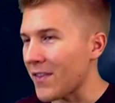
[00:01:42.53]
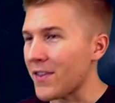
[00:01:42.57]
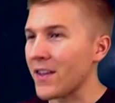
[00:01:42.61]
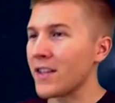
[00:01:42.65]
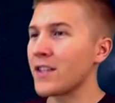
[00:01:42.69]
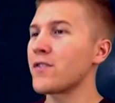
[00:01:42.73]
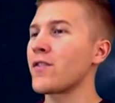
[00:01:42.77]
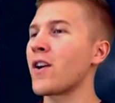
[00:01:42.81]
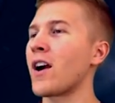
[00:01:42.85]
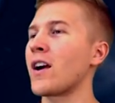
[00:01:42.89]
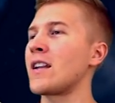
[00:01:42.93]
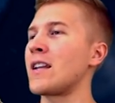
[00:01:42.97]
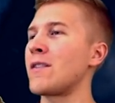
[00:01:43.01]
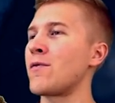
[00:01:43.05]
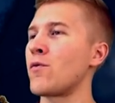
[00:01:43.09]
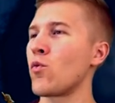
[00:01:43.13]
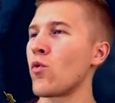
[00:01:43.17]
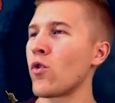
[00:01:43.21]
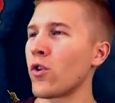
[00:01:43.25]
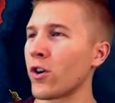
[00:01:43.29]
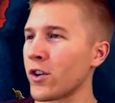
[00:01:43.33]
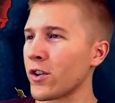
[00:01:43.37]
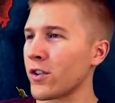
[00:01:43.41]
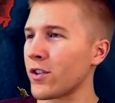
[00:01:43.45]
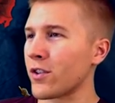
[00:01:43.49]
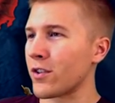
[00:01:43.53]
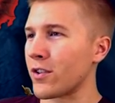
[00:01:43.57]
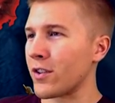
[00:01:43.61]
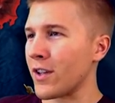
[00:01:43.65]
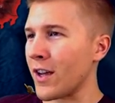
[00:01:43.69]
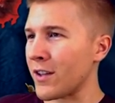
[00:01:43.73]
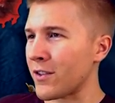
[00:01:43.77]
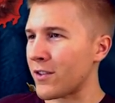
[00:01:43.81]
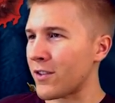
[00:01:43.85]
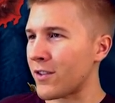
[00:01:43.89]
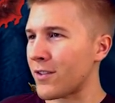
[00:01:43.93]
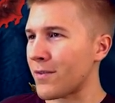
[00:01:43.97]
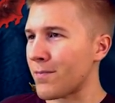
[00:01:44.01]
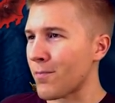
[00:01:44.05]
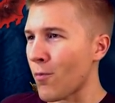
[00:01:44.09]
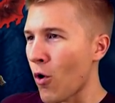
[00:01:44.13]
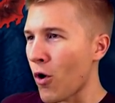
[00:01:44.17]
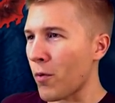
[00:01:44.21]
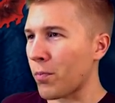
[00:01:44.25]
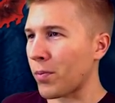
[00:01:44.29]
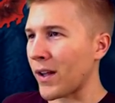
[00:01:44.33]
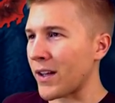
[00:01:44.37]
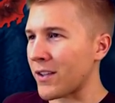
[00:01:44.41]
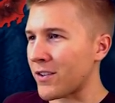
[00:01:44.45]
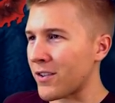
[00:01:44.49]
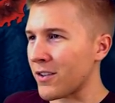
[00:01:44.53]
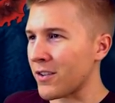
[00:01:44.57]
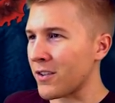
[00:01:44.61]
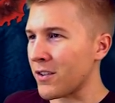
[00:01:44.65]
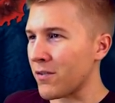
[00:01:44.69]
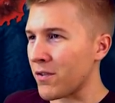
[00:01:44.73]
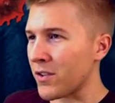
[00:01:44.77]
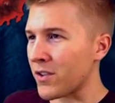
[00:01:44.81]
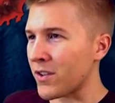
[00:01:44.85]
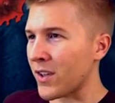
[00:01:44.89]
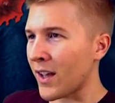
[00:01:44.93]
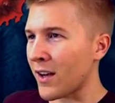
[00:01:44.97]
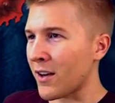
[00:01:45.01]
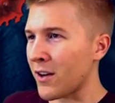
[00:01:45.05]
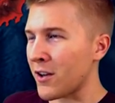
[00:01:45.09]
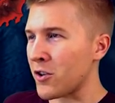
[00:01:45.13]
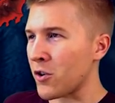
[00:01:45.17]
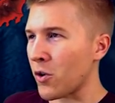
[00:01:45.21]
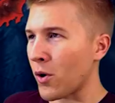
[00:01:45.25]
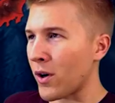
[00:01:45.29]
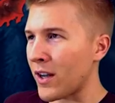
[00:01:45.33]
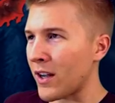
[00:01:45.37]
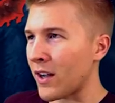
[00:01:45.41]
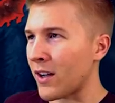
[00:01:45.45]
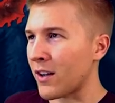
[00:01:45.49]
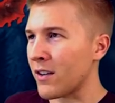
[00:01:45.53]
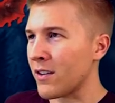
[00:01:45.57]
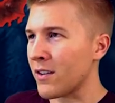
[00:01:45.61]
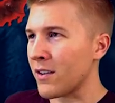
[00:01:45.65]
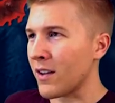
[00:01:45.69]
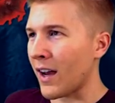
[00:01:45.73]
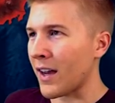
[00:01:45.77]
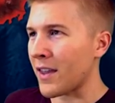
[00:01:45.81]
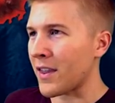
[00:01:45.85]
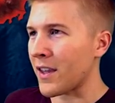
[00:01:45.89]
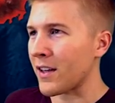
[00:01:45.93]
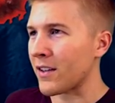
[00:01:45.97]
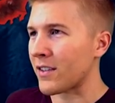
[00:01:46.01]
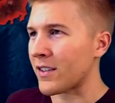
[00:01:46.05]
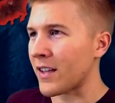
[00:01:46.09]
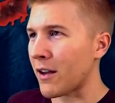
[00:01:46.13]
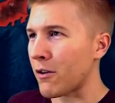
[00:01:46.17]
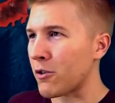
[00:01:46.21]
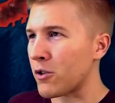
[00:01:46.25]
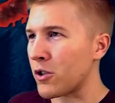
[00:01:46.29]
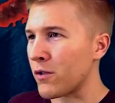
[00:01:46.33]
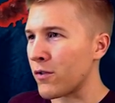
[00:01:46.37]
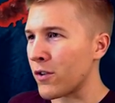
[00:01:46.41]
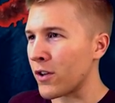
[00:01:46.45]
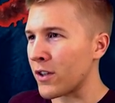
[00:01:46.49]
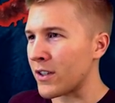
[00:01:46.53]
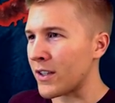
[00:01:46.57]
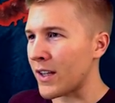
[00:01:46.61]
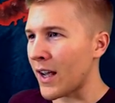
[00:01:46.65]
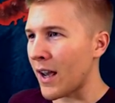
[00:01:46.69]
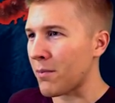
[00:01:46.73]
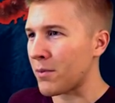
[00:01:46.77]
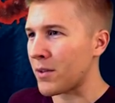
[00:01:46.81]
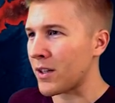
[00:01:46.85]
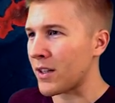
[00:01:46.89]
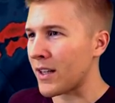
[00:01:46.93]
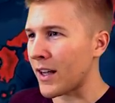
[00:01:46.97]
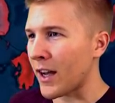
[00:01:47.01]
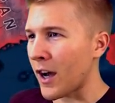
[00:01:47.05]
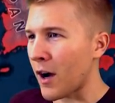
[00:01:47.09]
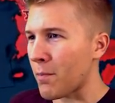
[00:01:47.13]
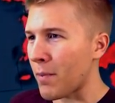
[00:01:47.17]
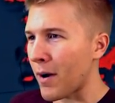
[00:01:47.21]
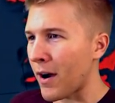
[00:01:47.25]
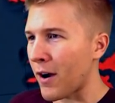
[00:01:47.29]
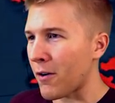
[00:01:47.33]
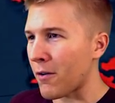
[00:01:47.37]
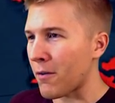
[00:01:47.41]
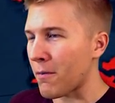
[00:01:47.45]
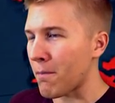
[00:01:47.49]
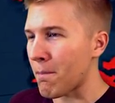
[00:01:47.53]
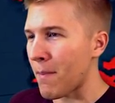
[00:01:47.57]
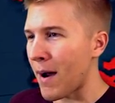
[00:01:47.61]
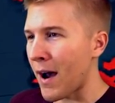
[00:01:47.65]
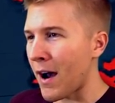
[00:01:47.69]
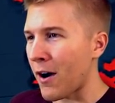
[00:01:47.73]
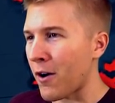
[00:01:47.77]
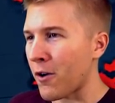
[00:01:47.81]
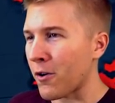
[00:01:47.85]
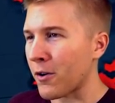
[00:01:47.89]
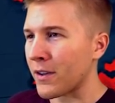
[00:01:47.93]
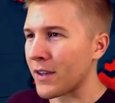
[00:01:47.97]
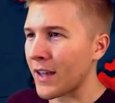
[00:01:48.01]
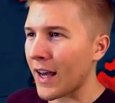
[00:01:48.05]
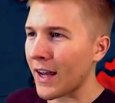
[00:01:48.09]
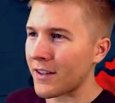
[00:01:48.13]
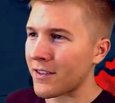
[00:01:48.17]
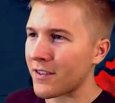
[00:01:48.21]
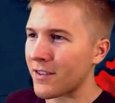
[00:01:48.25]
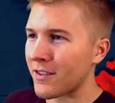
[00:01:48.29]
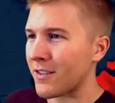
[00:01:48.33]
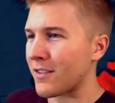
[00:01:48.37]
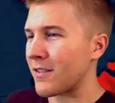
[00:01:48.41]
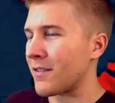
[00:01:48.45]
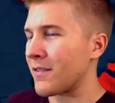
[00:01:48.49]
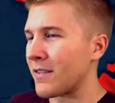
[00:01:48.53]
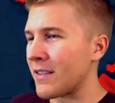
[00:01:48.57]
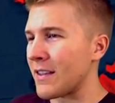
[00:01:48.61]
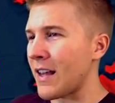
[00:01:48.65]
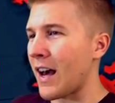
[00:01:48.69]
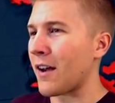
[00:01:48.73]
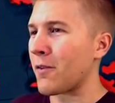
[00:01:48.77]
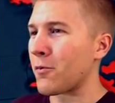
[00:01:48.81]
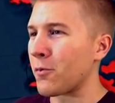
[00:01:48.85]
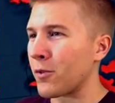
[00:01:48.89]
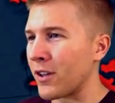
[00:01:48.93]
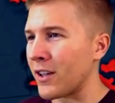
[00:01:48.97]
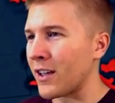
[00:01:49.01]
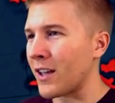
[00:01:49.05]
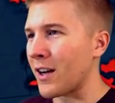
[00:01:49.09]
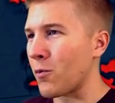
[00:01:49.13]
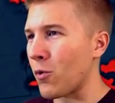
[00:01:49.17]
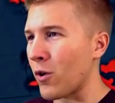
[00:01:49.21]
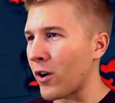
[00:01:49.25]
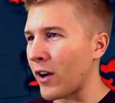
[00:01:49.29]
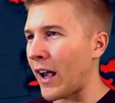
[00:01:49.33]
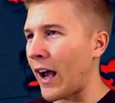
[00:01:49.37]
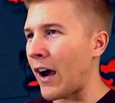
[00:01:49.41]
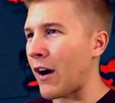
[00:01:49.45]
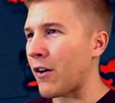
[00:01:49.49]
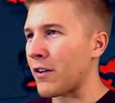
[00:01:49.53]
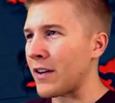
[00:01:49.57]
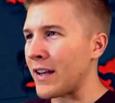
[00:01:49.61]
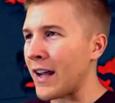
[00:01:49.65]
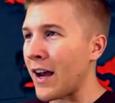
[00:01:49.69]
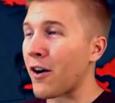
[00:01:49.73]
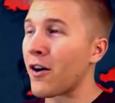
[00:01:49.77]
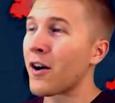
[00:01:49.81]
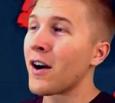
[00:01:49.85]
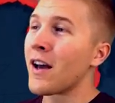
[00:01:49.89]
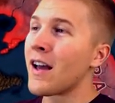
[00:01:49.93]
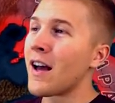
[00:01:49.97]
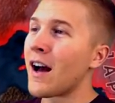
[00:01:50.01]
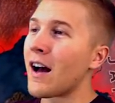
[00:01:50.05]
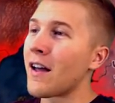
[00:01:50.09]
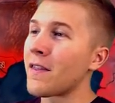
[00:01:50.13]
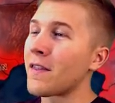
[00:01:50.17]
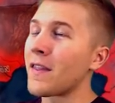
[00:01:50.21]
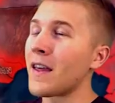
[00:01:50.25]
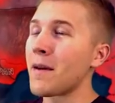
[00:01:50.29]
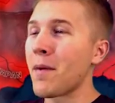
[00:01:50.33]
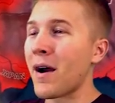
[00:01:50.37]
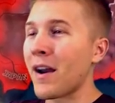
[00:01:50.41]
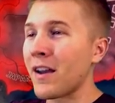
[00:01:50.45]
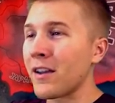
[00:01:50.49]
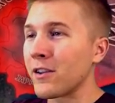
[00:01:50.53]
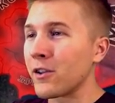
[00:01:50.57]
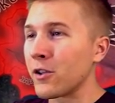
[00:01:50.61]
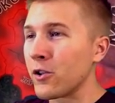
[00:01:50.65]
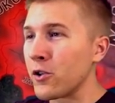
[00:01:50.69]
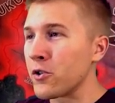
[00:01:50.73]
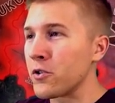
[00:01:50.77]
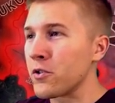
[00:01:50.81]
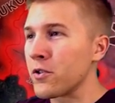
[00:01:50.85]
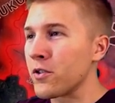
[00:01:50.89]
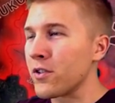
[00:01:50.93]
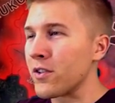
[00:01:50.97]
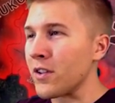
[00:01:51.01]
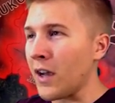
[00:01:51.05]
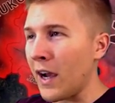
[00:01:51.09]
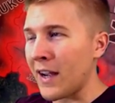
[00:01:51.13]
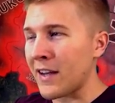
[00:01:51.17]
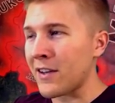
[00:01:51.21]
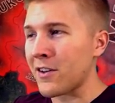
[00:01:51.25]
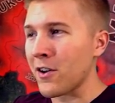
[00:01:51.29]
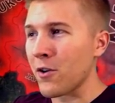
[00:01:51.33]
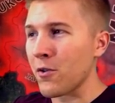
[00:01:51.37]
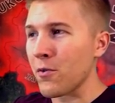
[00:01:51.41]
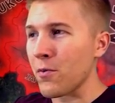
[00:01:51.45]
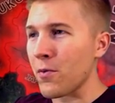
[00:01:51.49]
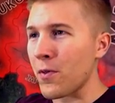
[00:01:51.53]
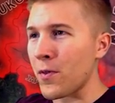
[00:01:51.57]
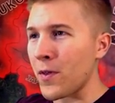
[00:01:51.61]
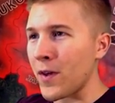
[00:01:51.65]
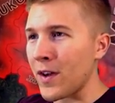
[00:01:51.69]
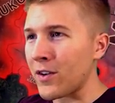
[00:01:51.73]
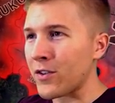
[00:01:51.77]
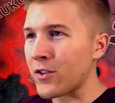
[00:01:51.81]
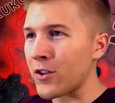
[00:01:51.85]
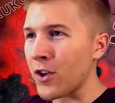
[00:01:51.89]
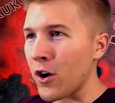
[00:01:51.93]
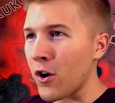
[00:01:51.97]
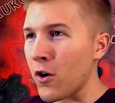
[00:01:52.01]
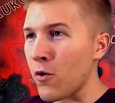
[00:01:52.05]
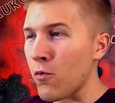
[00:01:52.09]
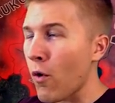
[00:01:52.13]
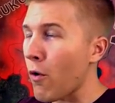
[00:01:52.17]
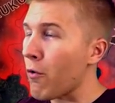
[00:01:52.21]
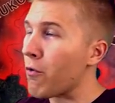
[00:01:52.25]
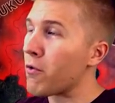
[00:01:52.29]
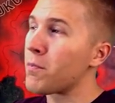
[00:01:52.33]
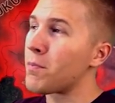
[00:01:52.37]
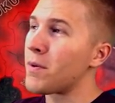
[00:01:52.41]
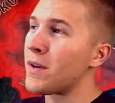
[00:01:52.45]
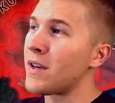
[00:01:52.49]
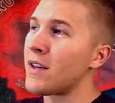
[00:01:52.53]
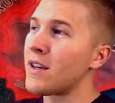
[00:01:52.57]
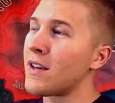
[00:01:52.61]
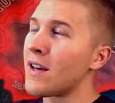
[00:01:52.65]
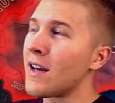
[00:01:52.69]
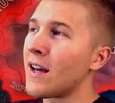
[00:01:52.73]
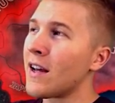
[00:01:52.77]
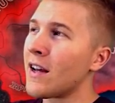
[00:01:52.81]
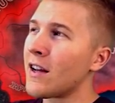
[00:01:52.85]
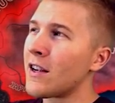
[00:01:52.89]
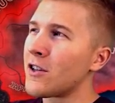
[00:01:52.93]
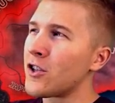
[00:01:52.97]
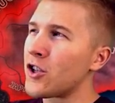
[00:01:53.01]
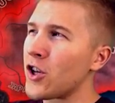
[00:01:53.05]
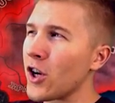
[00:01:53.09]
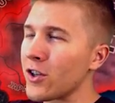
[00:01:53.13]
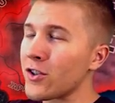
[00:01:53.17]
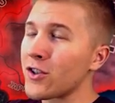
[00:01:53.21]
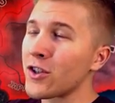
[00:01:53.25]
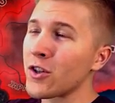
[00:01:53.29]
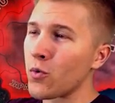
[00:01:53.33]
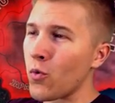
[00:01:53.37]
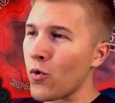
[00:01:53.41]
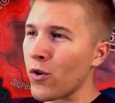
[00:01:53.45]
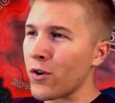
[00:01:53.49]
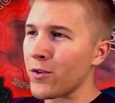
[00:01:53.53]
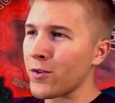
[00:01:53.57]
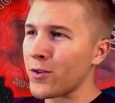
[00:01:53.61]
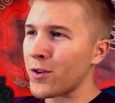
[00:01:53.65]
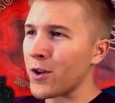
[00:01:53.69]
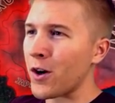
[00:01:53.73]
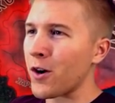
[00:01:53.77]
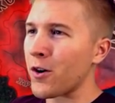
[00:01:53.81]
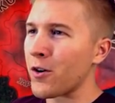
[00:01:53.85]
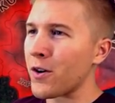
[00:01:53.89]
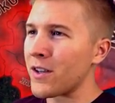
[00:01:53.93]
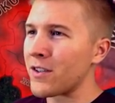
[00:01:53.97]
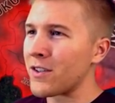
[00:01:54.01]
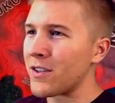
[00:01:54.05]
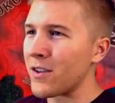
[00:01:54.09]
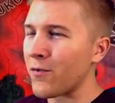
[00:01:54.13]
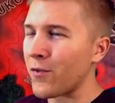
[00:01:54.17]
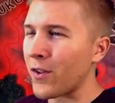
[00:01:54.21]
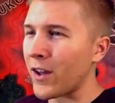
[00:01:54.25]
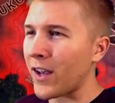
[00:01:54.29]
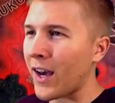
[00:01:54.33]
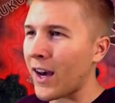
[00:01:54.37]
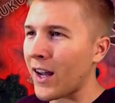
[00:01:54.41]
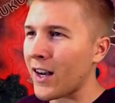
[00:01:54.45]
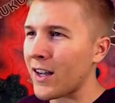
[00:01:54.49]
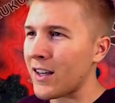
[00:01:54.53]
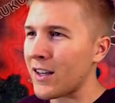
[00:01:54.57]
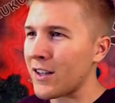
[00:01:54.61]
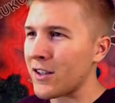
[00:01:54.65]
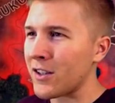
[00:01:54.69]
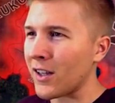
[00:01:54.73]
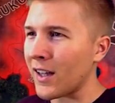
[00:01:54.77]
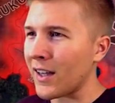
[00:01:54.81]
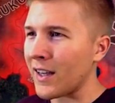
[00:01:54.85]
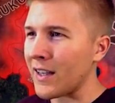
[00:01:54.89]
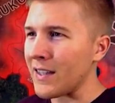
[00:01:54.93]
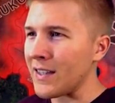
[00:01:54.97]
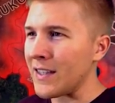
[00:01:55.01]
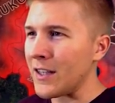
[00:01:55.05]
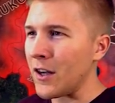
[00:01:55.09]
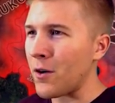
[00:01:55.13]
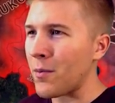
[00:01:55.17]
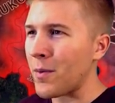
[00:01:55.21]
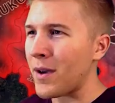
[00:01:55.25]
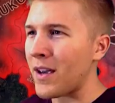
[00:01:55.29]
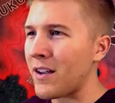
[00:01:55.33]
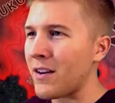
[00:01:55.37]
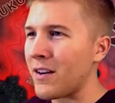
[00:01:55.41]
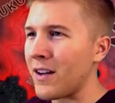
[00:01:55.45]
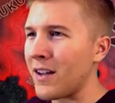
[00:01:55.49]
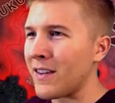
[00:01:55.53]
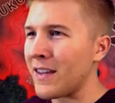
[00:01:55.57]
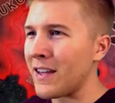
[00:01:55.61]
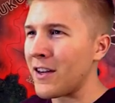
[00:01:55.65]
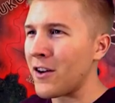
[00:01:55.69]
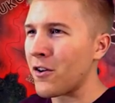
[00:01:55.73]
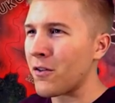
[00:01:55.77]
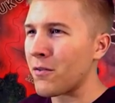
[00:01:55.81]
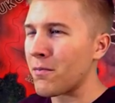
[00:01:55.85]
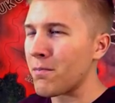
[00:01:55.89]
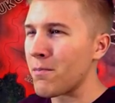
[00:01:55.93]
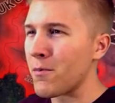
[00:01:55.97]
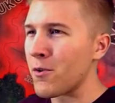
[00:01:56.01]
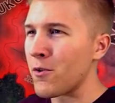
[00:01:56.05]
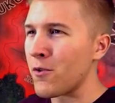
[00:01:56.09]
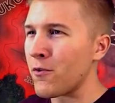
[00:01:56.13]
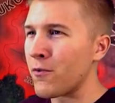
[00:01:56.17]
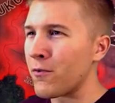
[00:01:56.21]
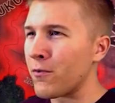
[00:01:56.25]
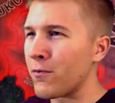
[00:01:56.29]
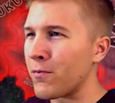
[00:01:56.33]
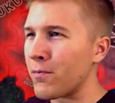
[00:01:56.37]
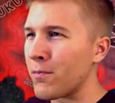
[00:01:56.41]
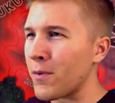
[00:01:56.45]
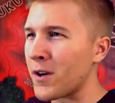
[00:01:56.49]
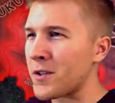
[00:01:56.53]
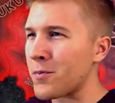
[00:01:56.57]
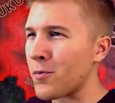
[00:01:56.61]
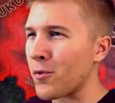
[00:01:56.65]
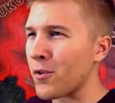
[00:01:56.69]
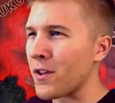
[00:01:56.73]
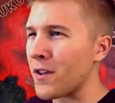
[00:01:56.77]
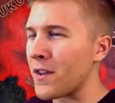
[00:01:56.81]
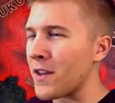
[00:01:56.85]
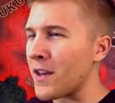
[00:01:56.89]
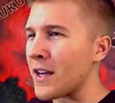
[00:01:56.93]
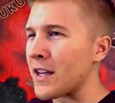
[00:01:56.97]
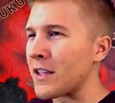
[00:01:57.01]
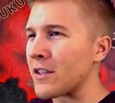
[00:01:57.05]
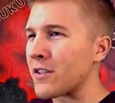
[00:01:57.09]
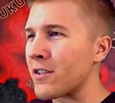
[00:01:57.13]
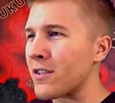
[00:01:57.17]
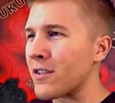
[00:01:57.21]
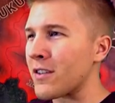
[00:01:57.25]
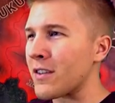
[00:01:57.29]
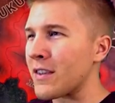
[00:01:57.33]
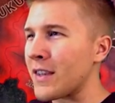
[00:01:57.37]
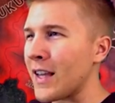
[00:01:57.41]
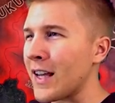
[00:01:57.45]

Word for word: And things have gotten even worse since more places have decided to join in. I think Tannu Tuva attempted to help out Mao, and that's not really going to work out. Now, they might lose. I don't think so. What would be just as worse, though, is if they kind of get into like a stalemate and they don't move much more than this.